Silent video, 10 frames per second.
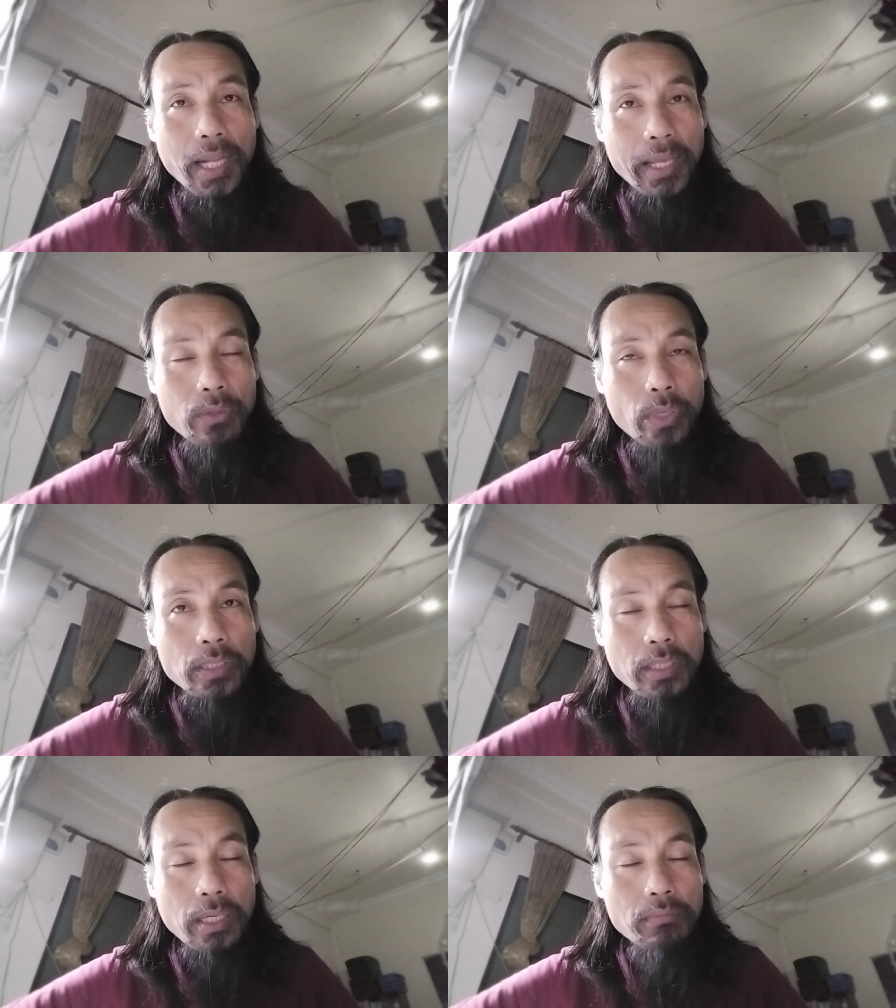
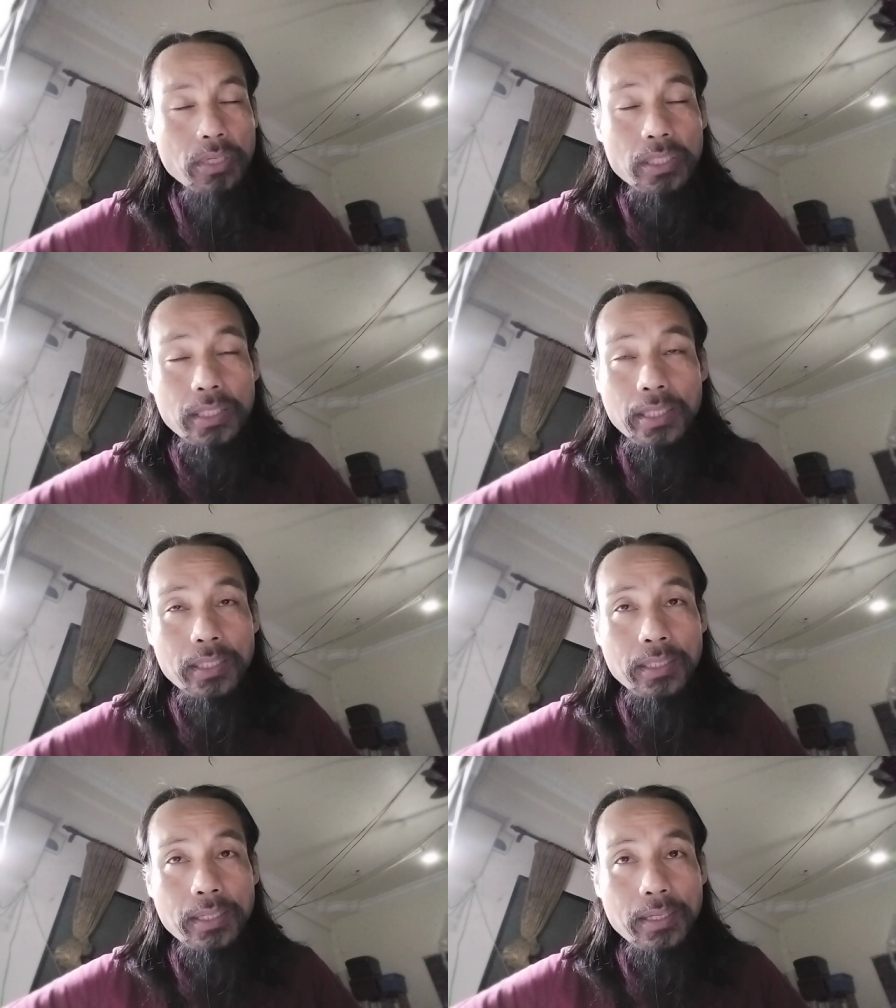language,
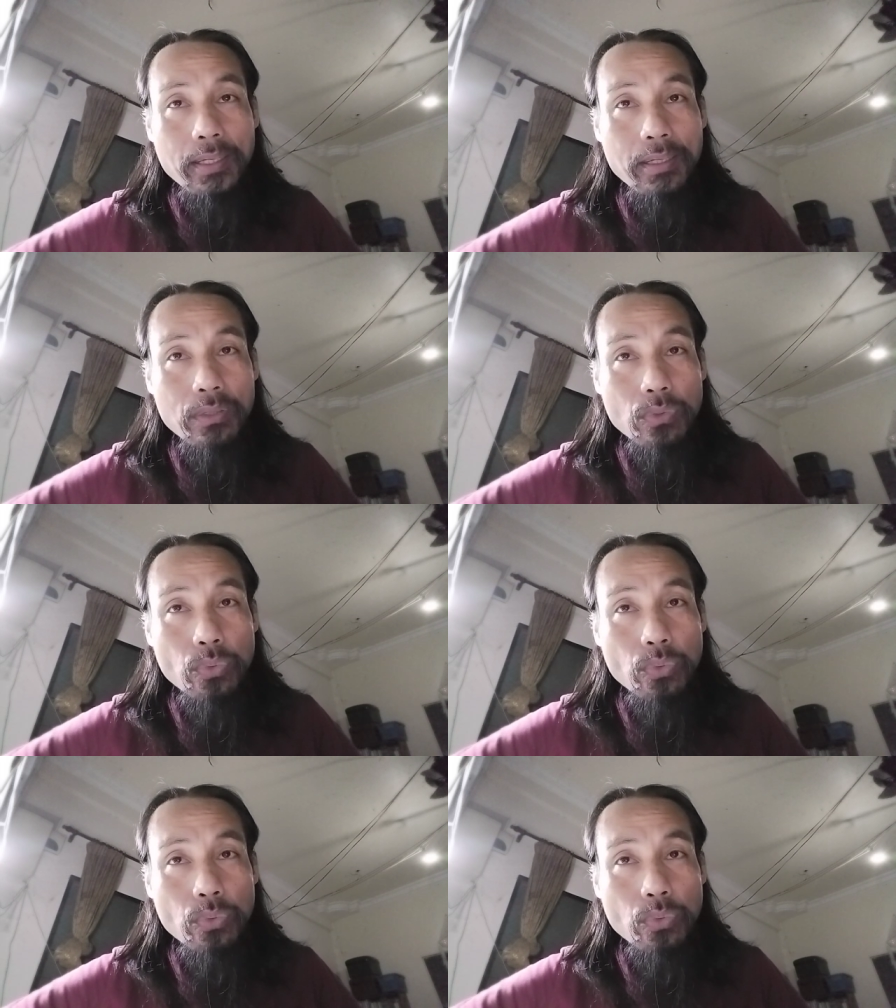written the